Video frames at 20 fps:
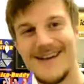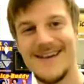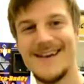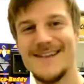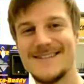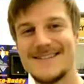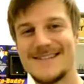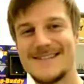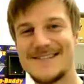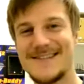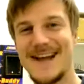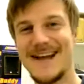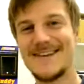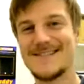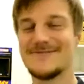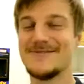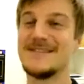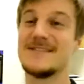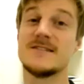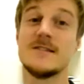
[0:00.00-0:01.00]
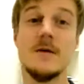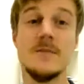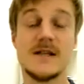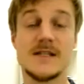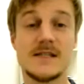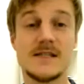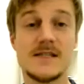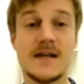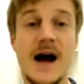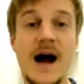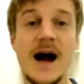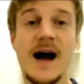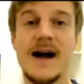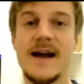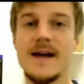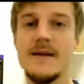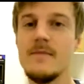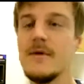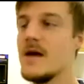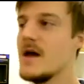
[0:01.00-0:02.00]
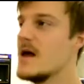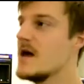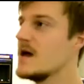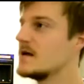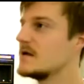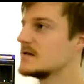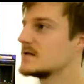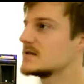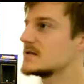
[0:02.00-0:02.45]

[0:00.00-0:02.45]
it saves me so much time. Your